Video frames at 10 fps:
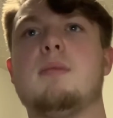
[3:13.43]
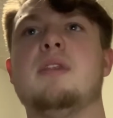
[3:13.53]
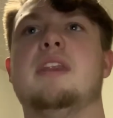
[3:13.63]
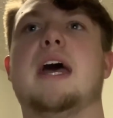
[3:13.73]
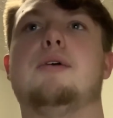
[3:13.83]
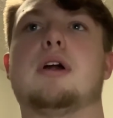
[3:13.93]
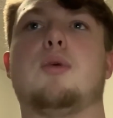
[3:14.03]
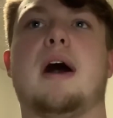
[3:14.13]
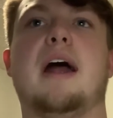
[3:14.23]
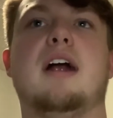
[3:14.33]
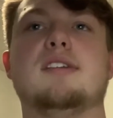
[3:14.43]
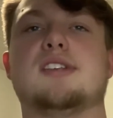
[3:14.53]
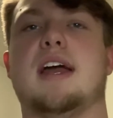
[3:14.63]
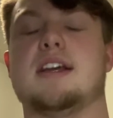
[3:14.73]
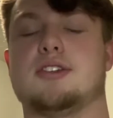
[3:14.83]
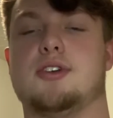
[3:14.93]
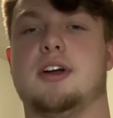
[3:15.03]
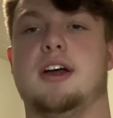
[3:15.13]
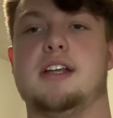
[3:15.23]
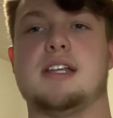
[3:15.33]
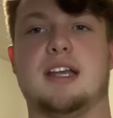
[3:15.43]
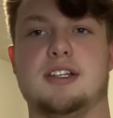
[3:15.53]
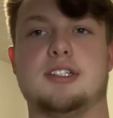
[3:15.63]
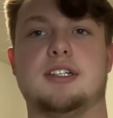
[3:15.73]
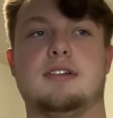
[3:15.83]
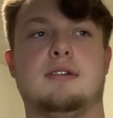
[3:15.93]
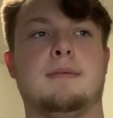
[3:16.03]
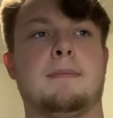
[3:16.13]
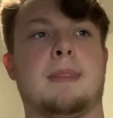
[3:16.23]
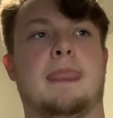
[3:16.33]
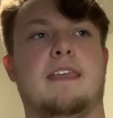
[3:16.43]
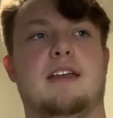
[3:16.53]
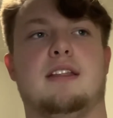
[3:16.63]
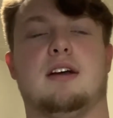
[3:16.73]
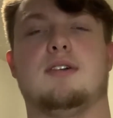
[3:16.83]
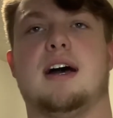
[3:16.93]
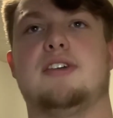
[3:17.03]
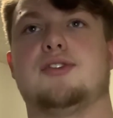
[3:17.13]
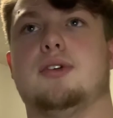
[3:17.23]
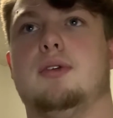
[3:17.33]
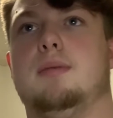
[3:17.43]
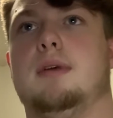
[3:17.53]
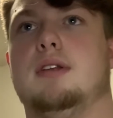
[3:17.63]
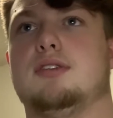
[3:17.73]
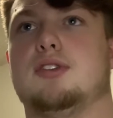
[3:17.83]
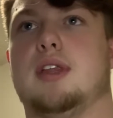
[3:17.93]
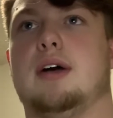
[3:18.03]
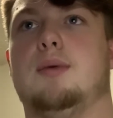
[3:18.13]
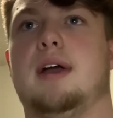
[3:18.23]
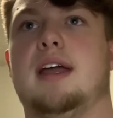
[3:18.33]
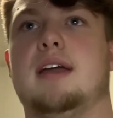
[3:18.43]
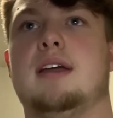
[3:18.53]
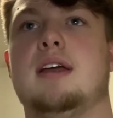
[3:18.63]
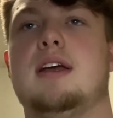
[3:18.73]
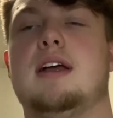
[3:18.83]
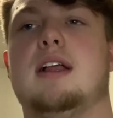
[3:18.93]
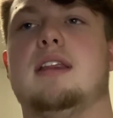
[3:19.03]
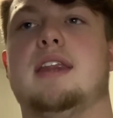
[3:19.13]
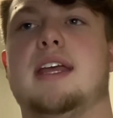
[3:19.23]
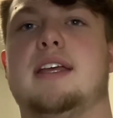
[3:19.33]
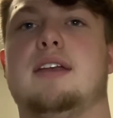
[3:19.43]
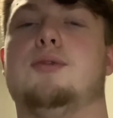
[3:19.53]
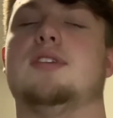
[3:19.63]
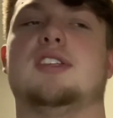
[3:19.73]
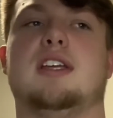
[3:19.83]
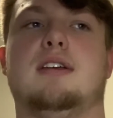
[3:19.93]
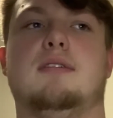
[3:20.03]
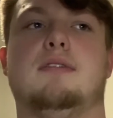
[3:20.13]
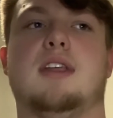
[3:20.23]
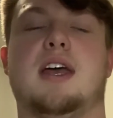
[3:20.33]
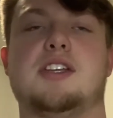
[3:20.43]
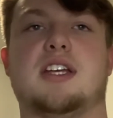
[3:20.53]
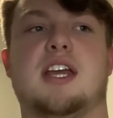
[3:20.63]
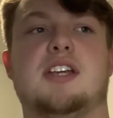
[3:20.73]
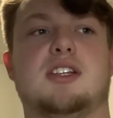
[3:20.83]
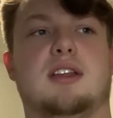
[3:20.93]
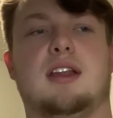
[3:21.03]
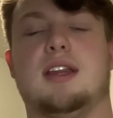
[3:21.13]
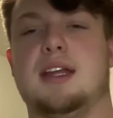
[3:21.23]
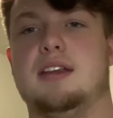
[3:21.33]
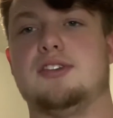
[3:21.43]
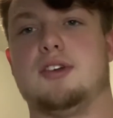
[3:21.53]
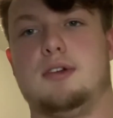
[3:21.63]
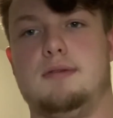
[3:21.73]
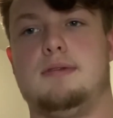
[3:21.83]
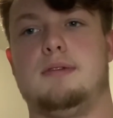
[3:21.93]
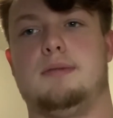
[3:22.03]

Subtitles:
that requires extra attention in the classroom, so that way they can receive the education that they deserve.